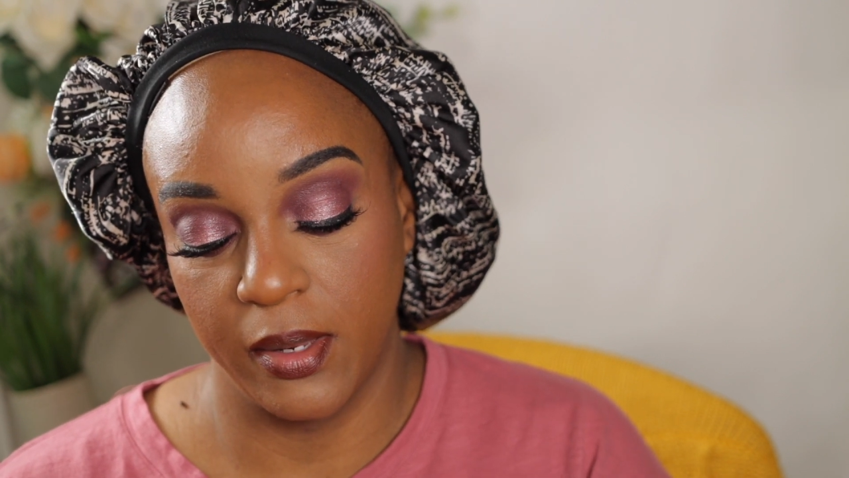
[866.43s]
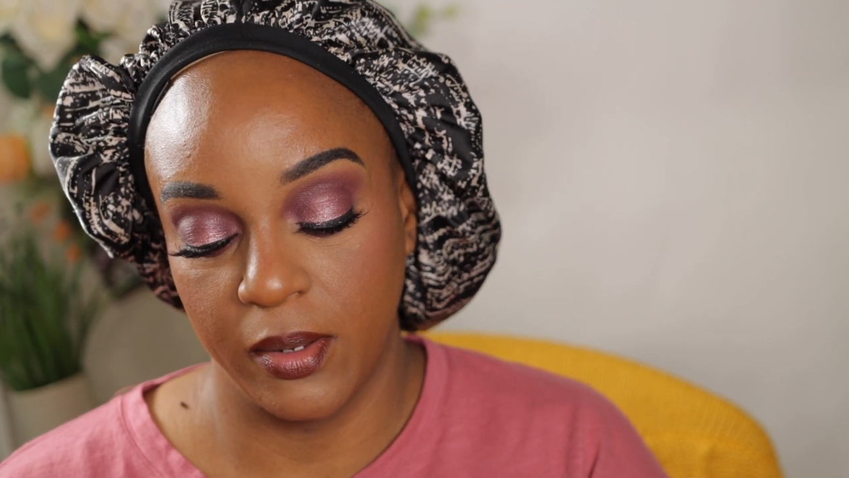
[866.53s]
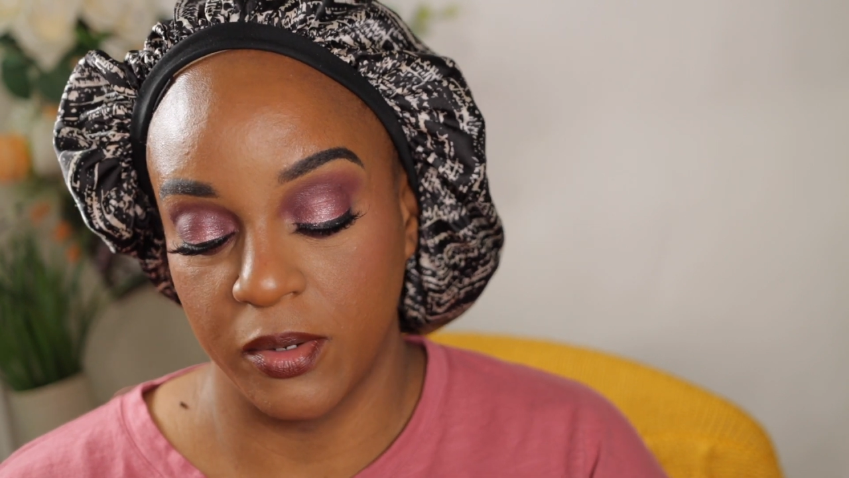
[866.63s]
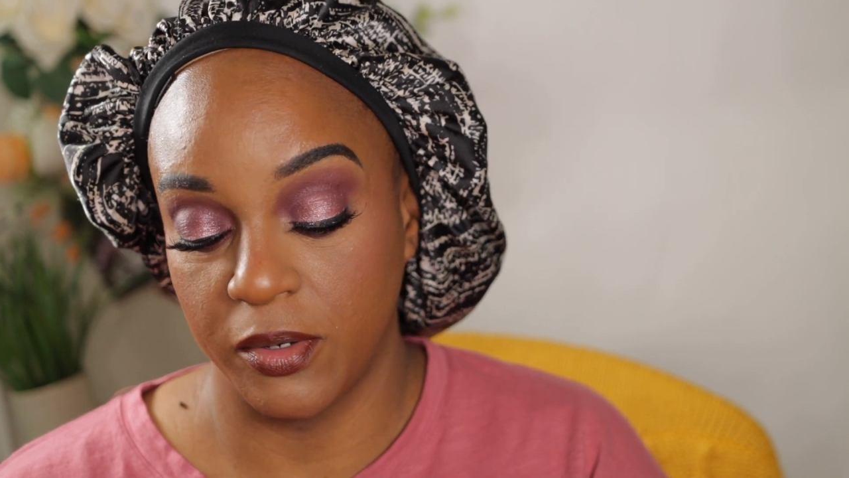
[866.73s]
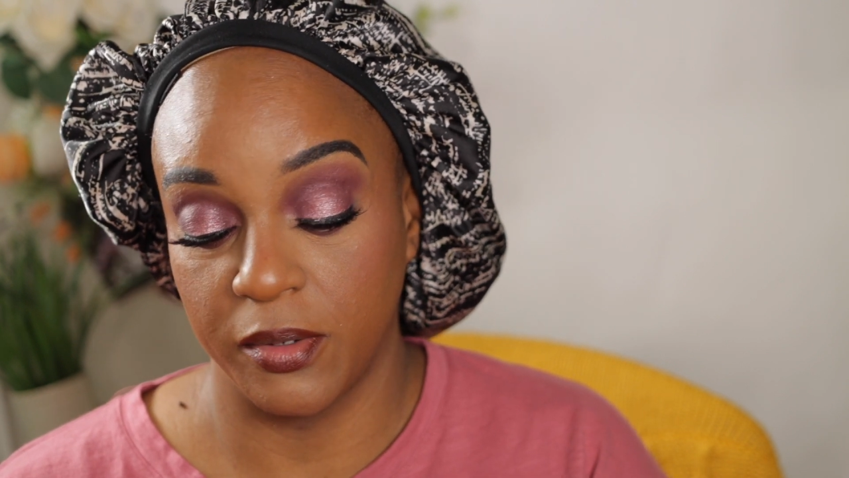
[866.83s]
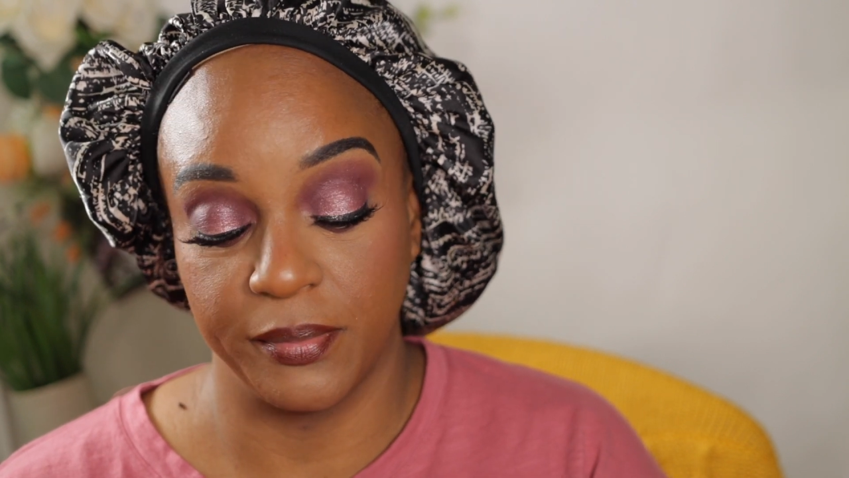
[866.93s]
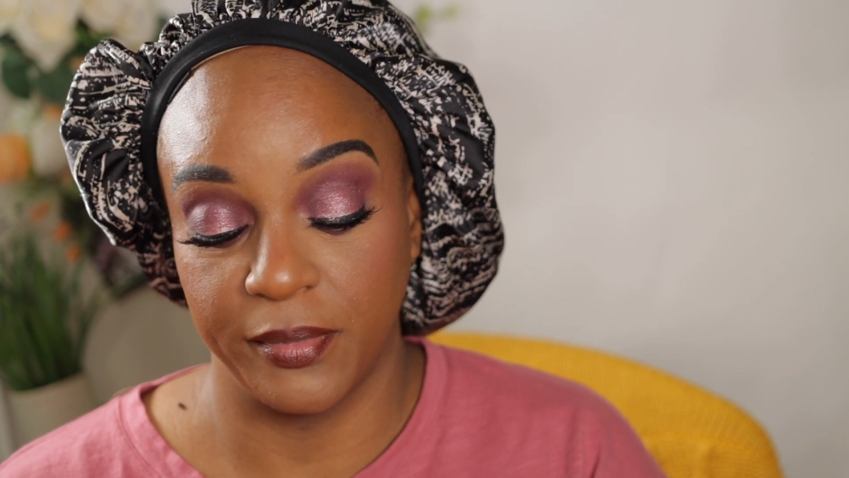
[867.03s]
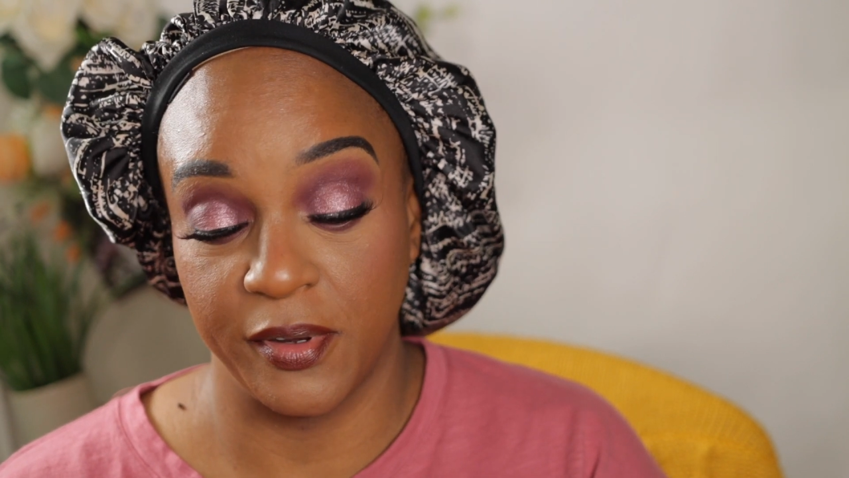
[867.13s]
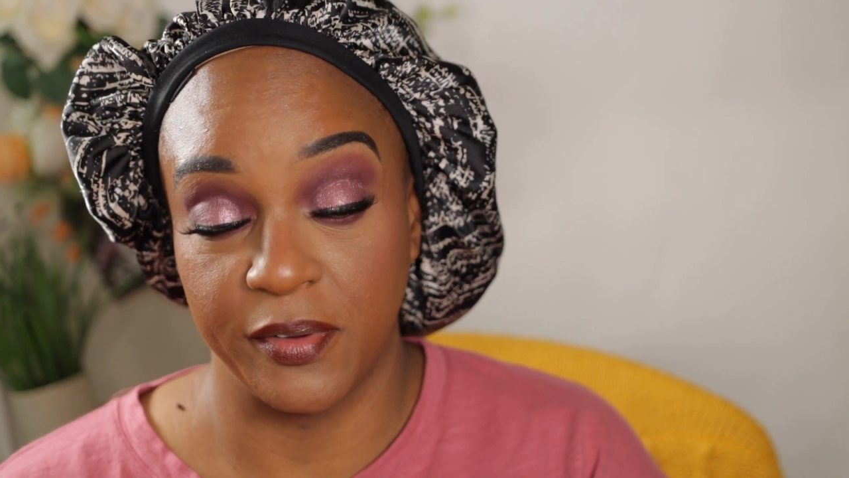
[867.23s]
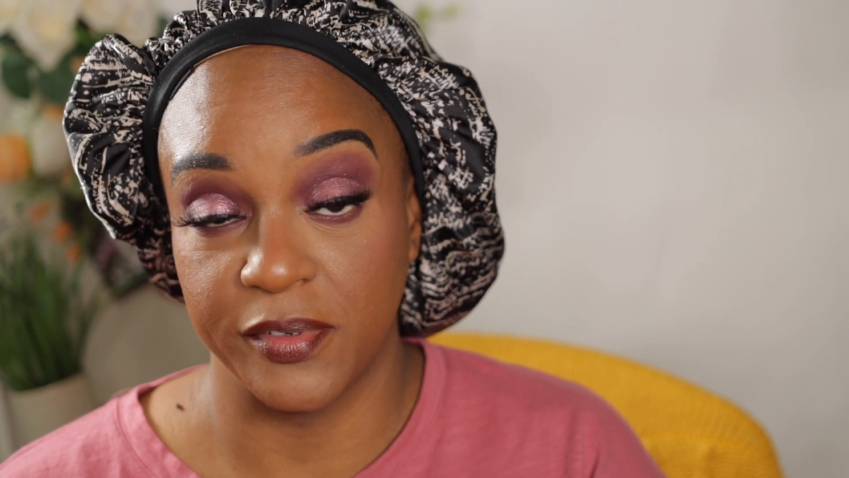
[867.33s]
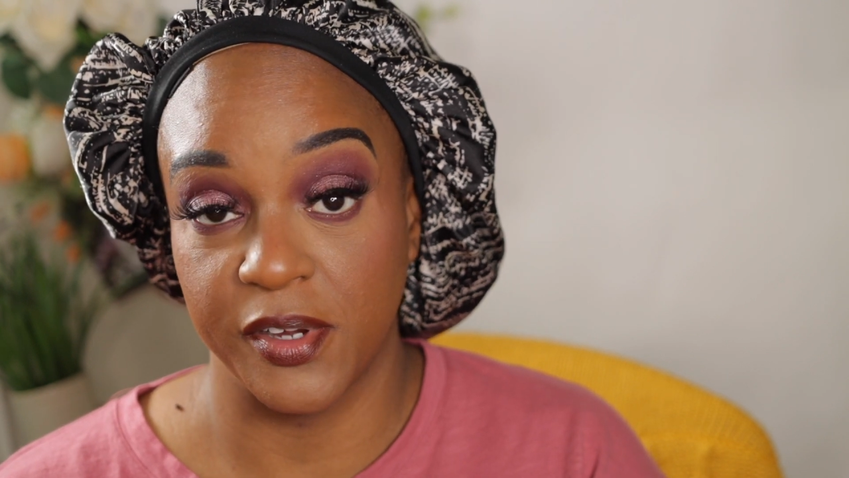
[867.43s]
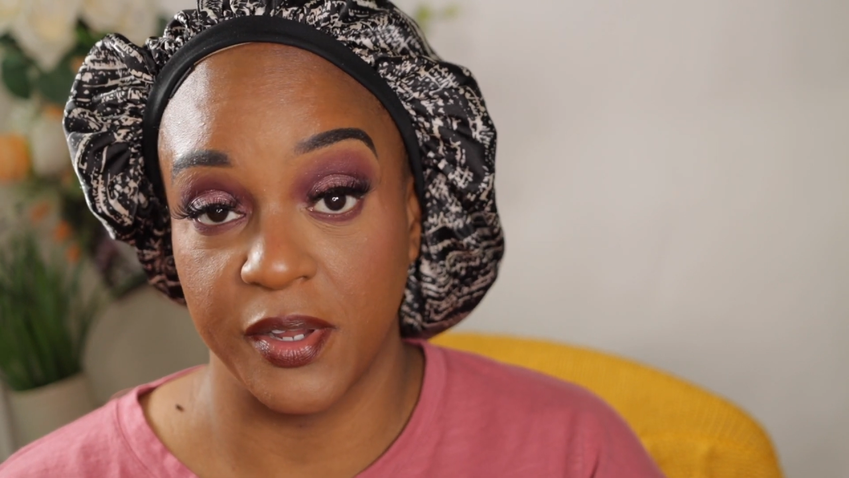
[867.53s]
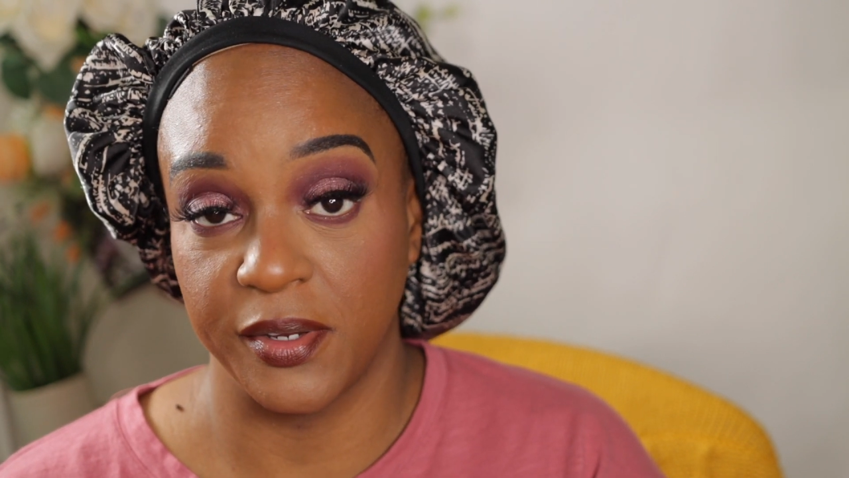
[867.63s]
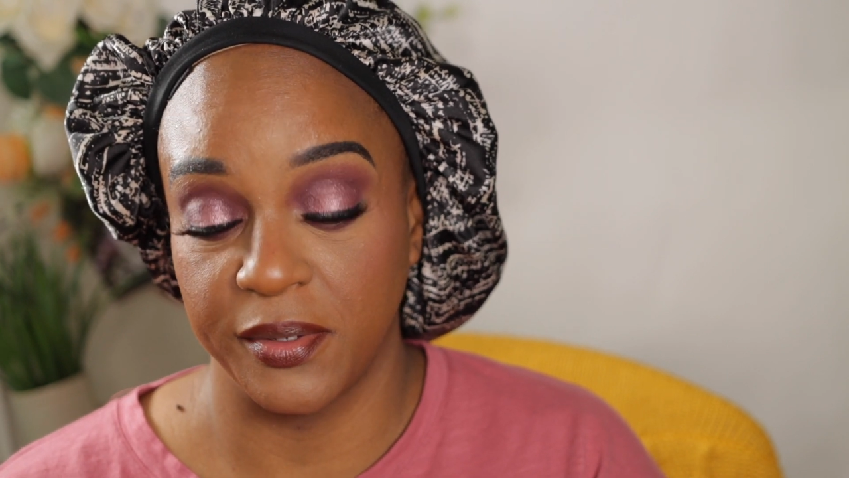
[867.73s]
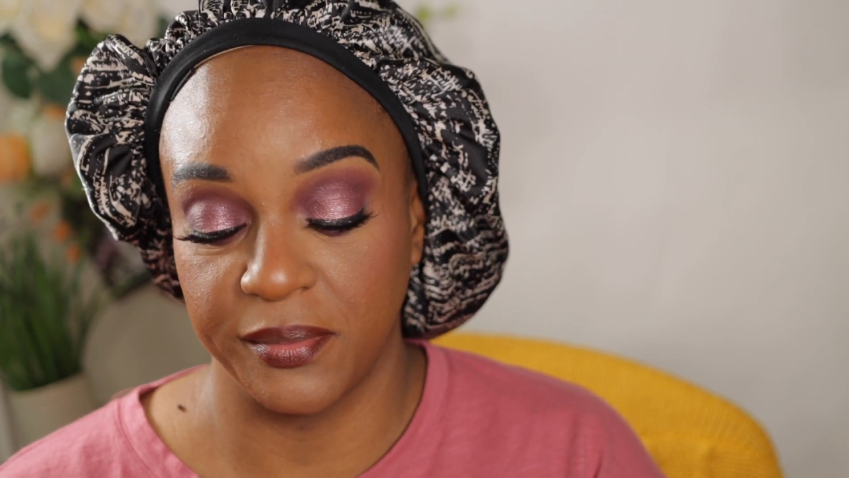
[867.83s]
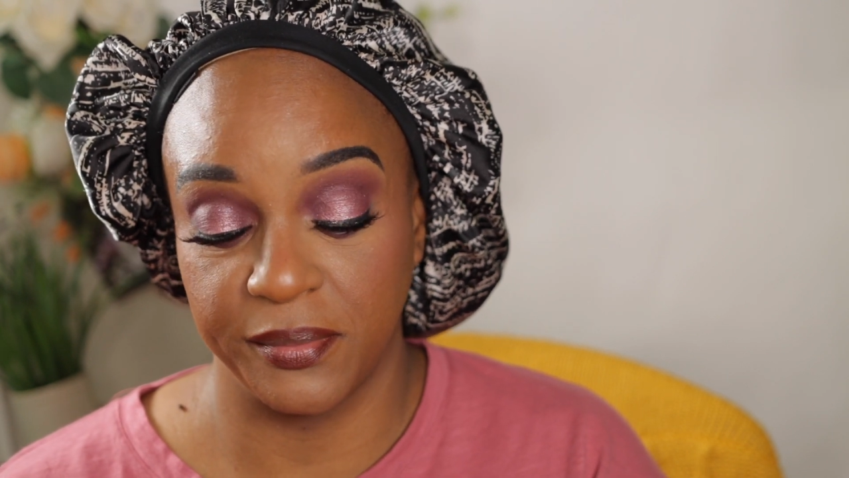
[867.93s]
Oh no, I never tried it.